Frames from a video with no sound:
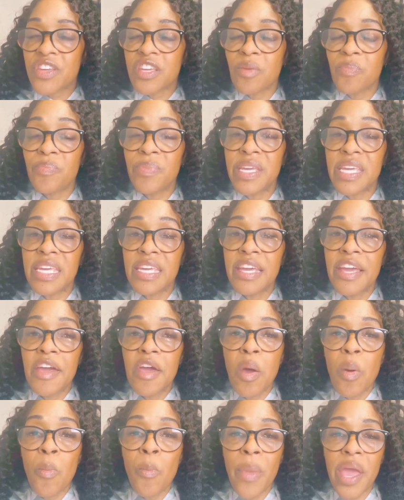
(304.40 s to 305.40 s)
can be
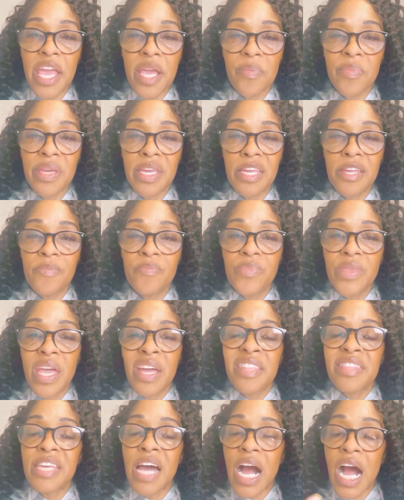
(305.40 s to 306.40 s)
maybe
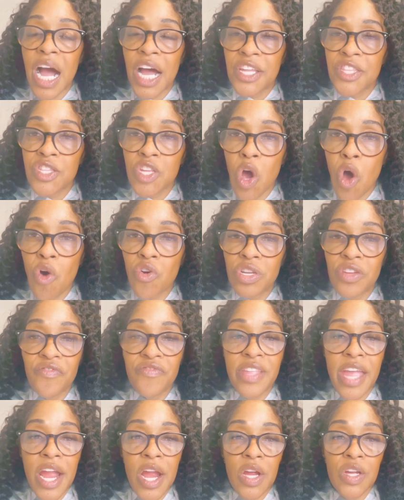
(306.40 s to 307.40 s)
the unknown if
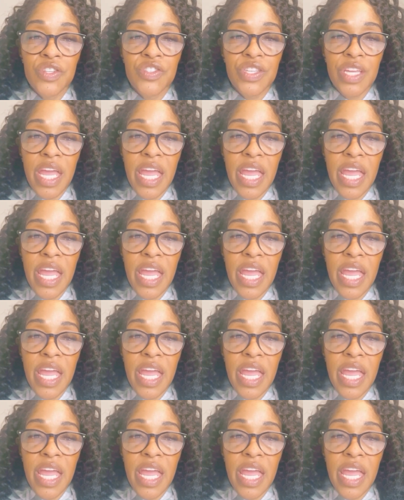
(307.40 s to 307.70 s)
there's